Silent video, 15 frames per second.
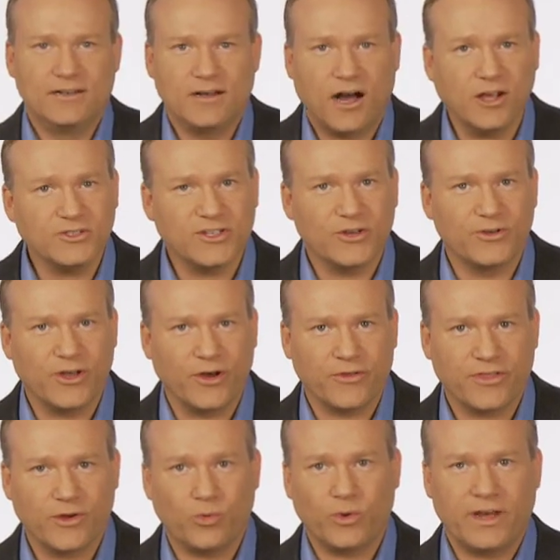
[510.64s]
Also
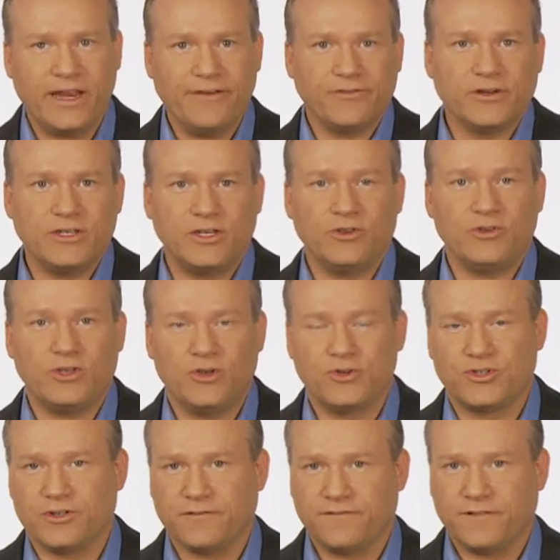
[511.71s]
note that whenever you
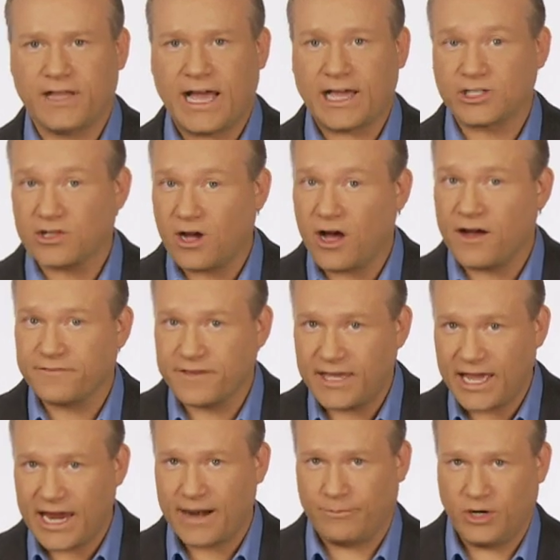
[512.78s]
use your flash
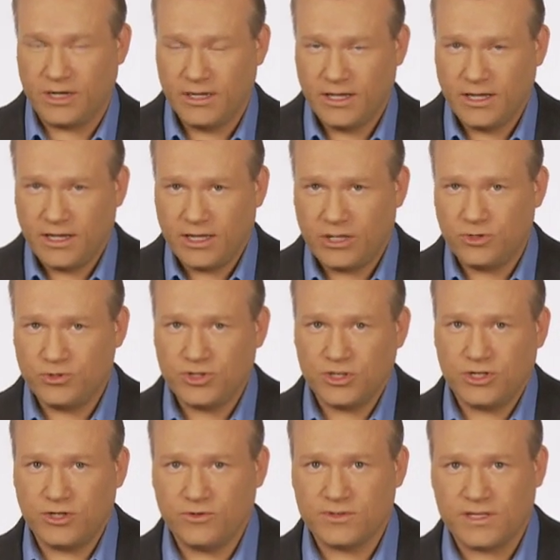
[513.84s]
off-camera, you
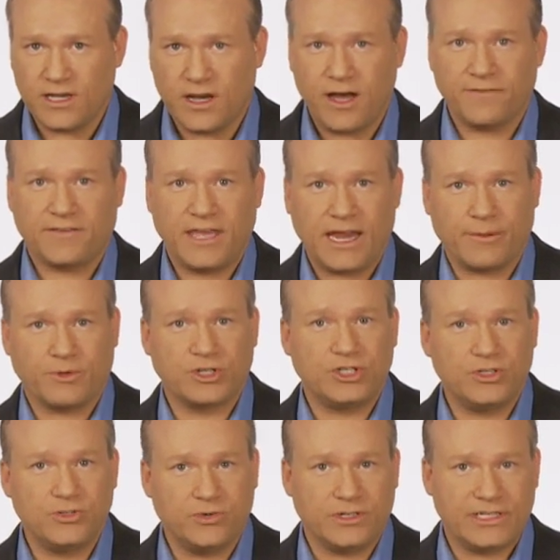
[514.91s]
should use the off-camera
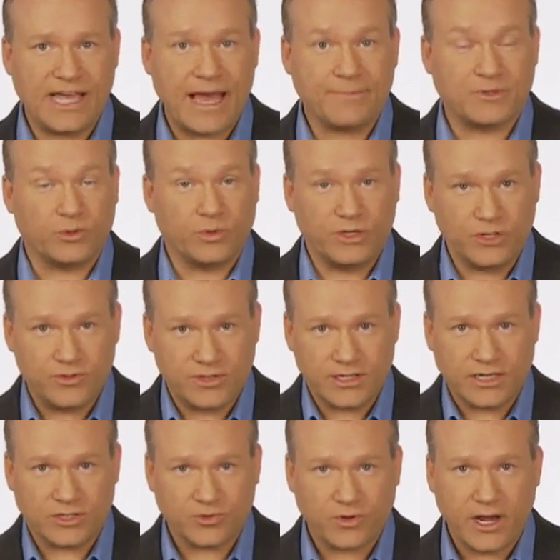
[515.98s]
shoe adapter when
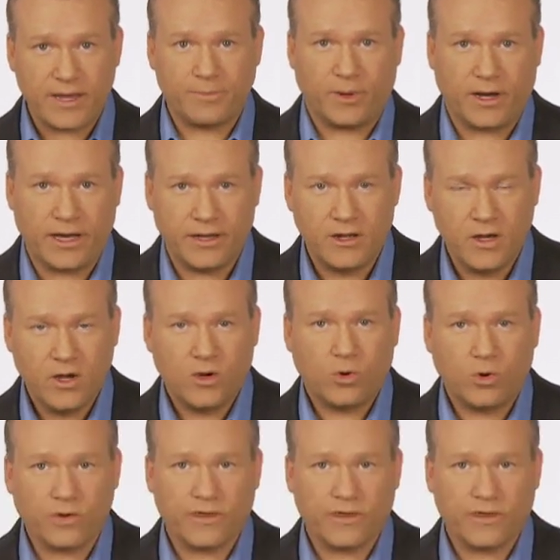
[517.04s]
using a tripod or